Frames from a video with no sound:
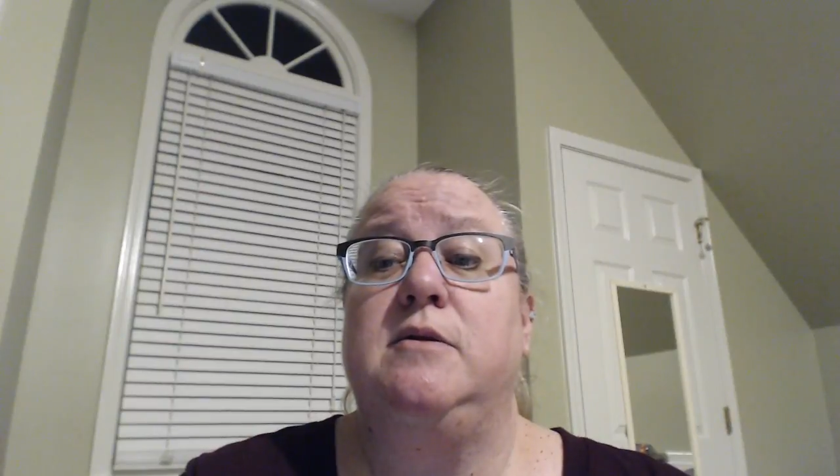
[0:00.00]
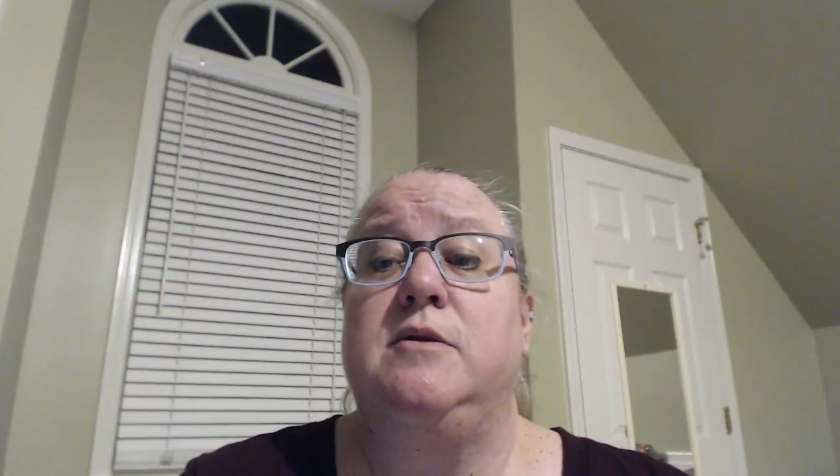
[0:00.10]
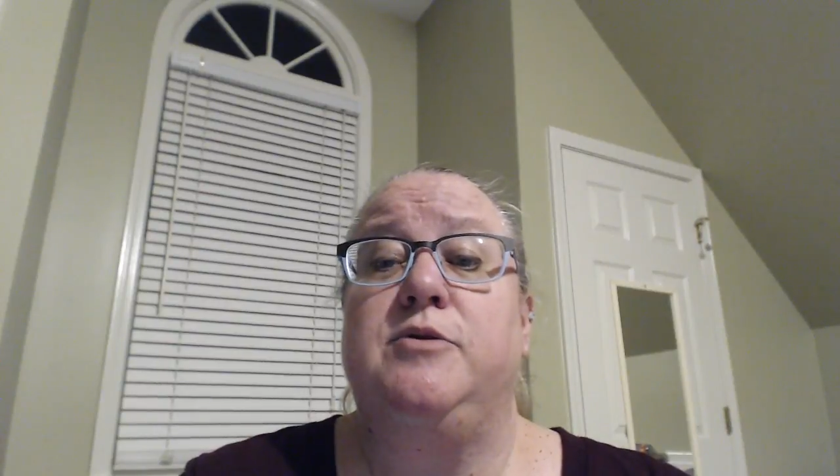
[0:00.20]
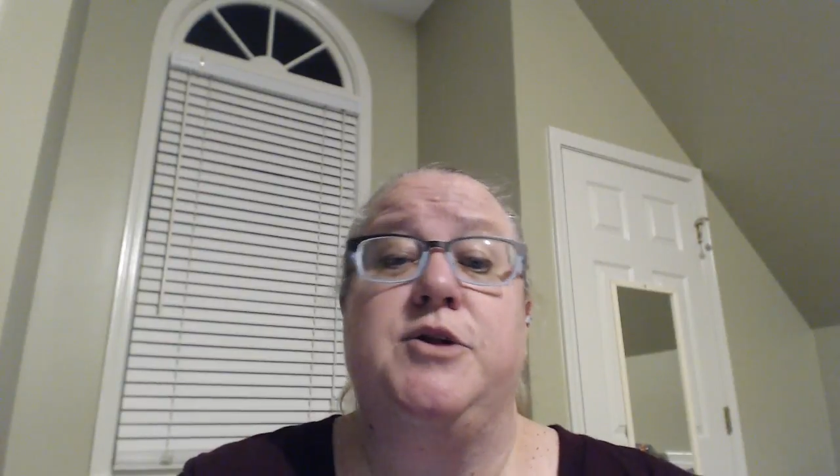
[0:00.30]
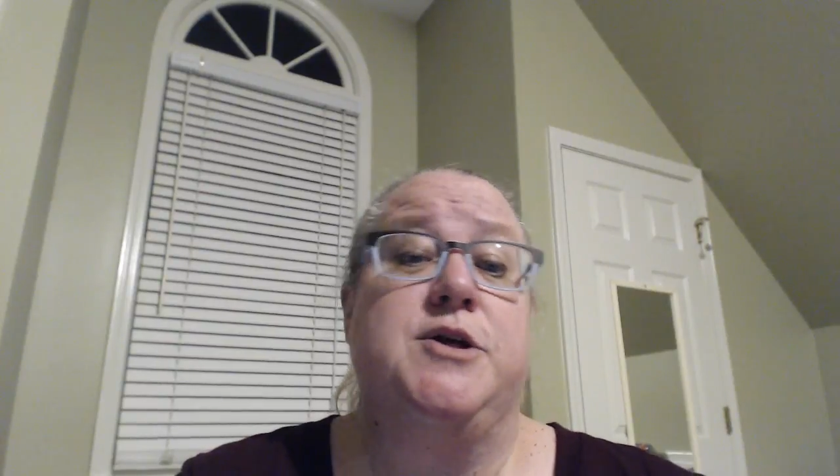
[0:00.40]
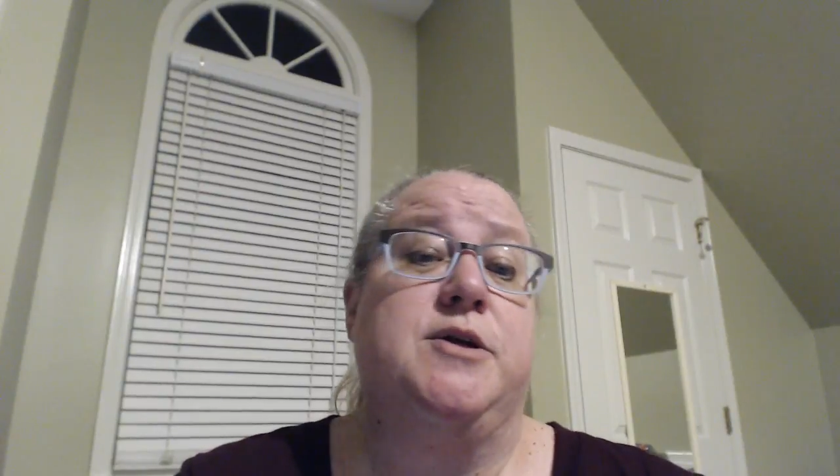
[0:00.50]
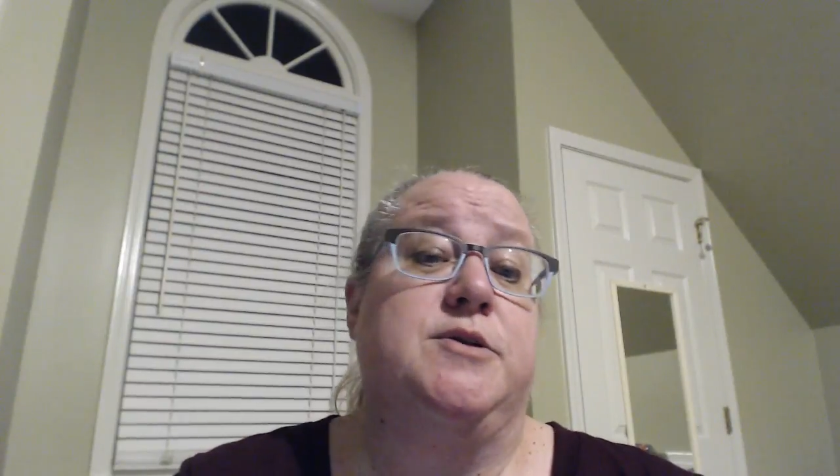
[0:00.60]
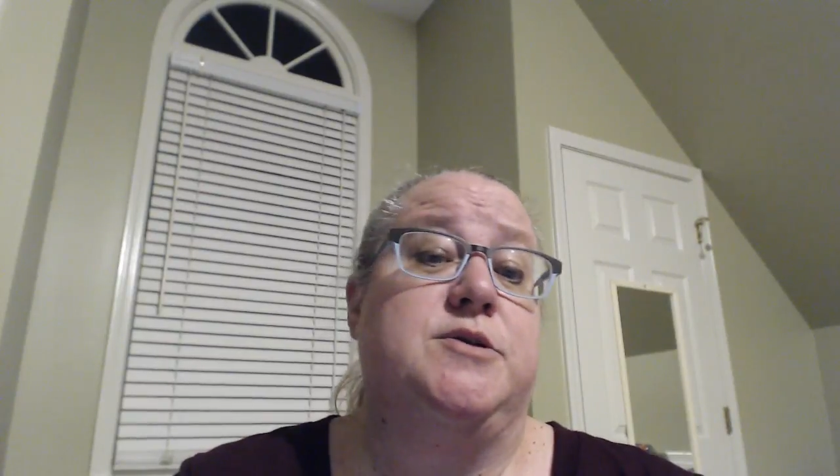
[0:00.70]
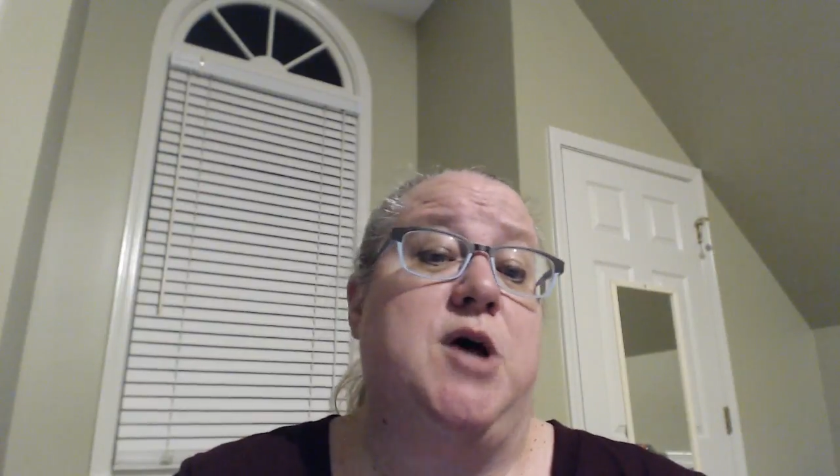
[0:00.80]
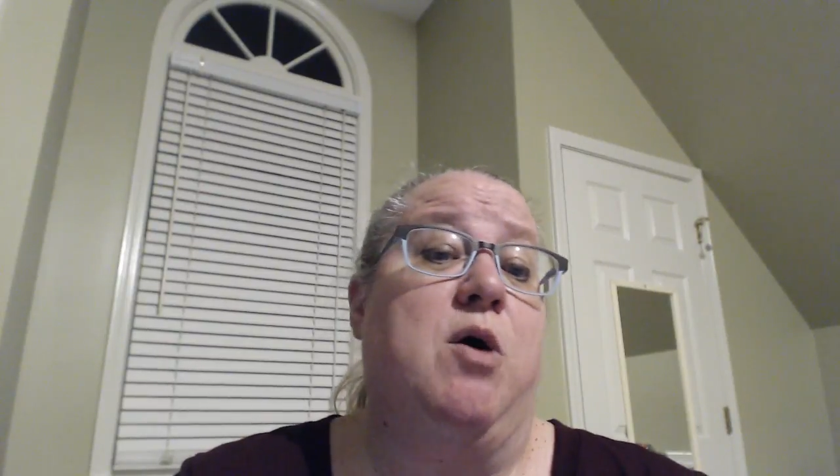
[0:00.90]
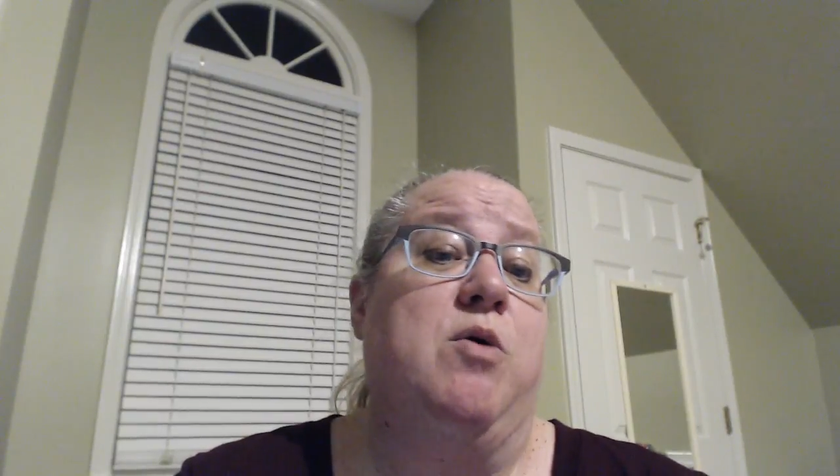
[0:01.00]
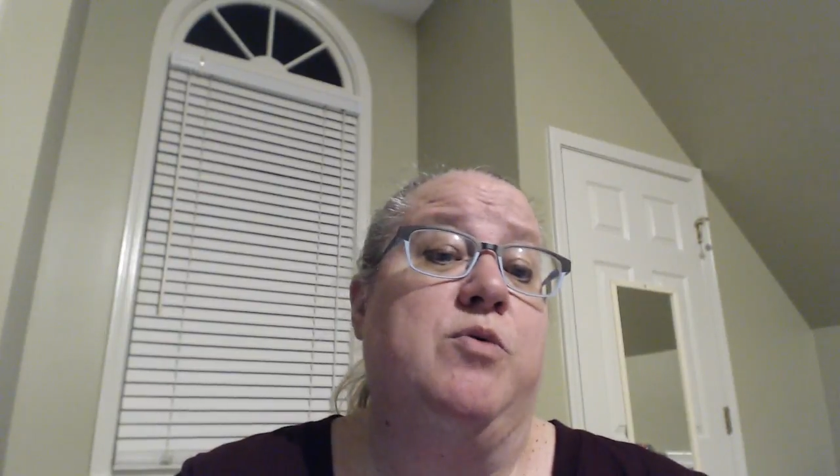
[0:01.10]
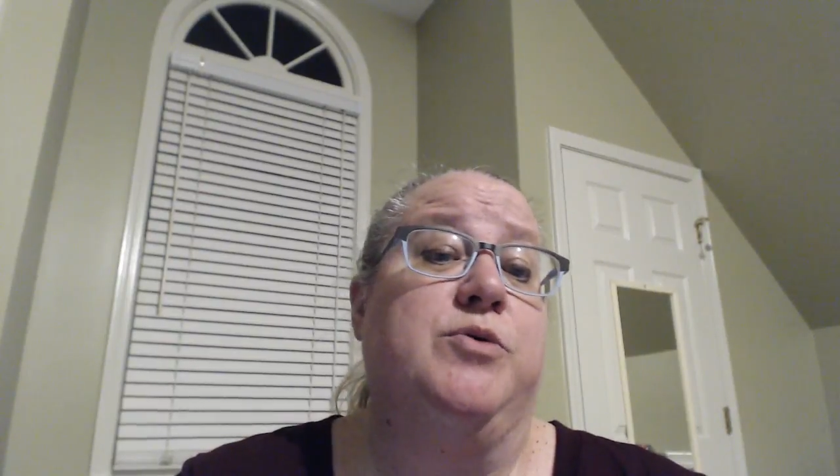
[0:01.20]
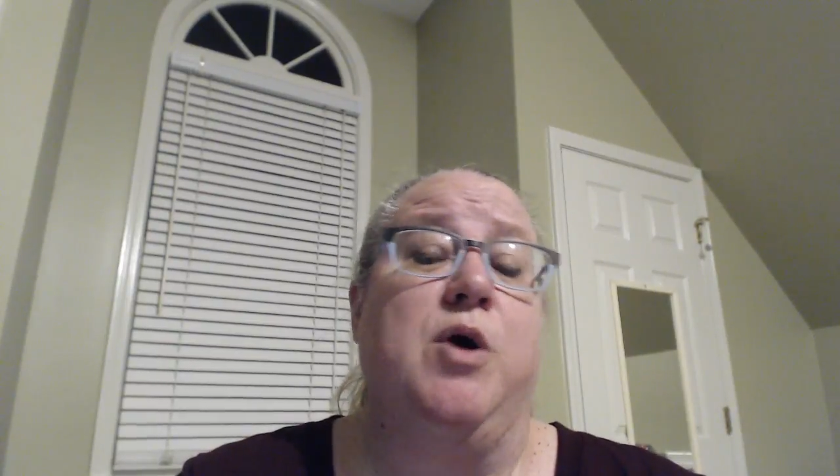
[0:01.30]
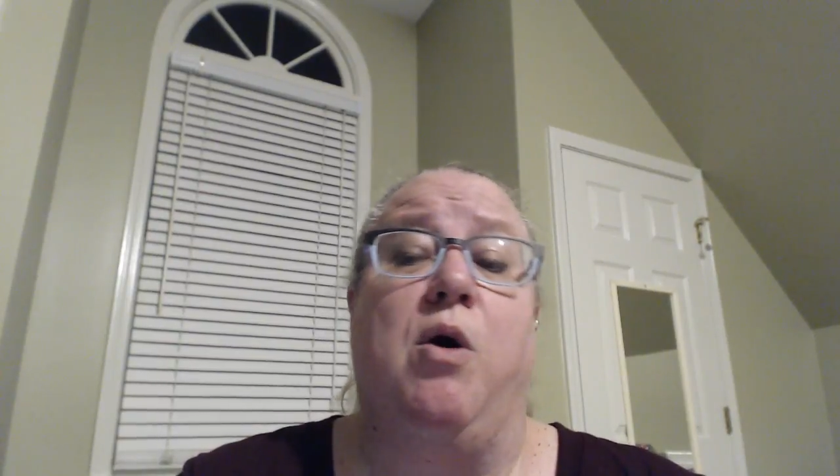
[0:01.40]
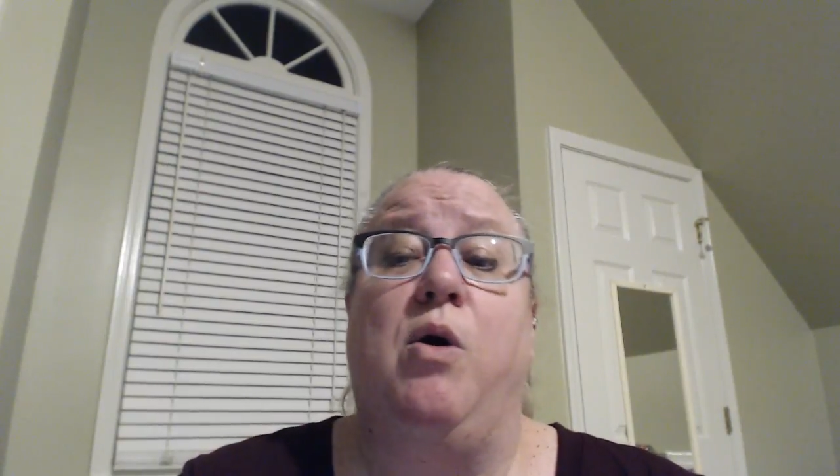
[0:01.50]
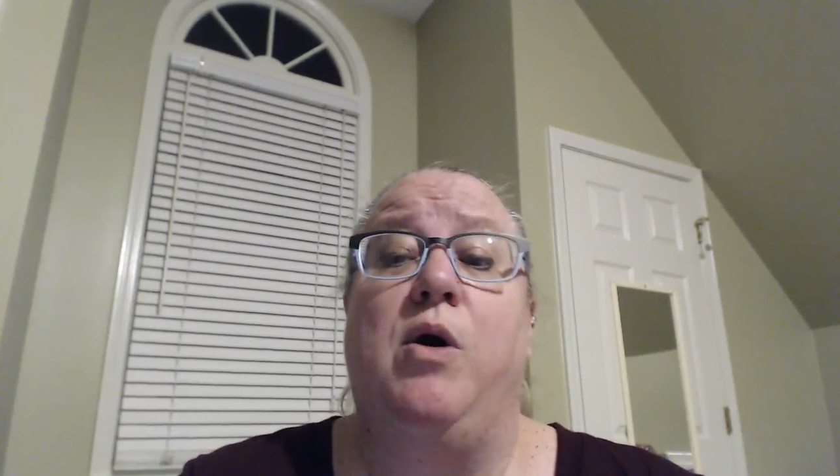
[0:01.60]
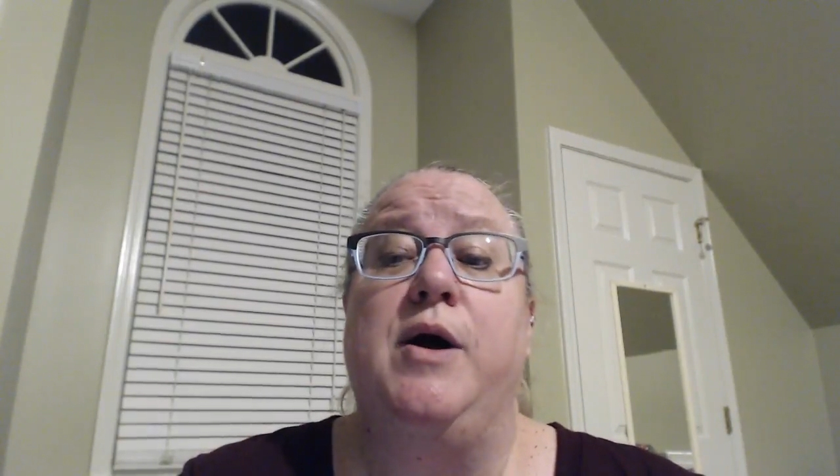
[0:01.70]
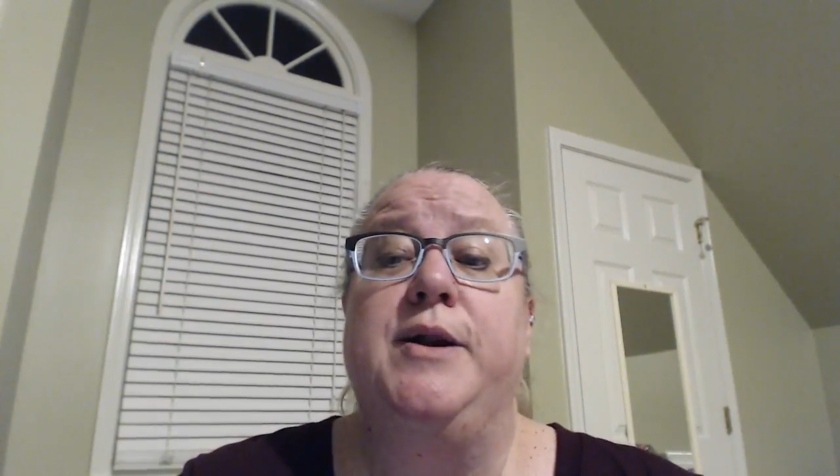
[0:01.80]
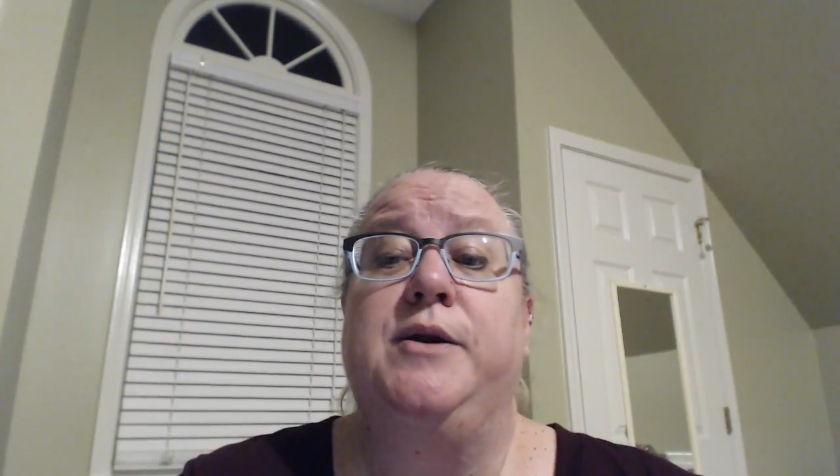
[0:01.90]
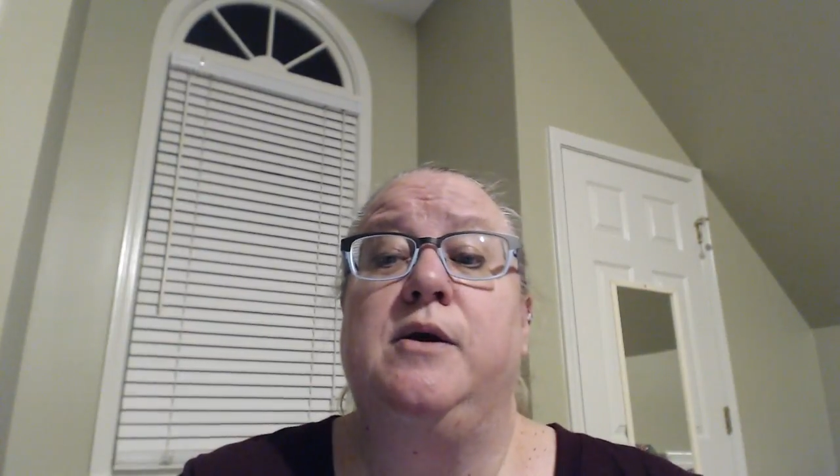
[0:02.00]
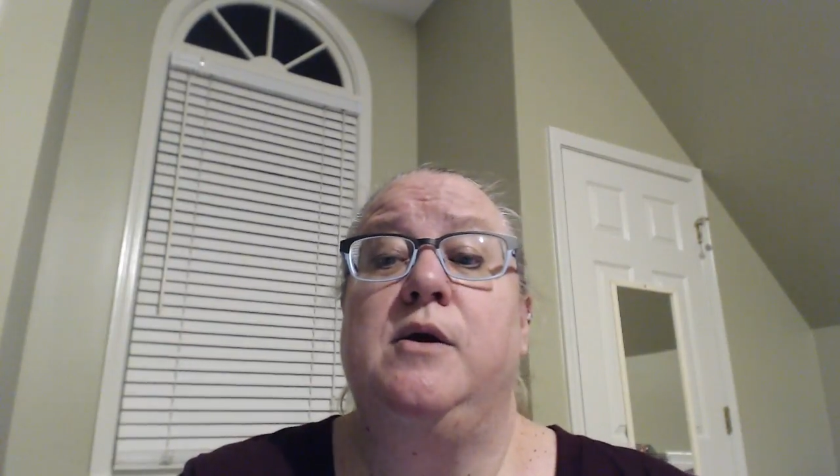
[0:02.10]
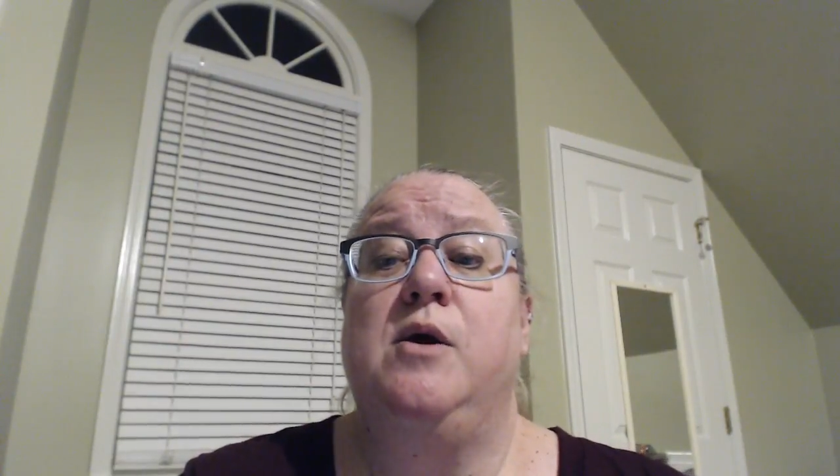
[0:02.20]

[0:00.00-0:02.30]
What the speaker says: the tone on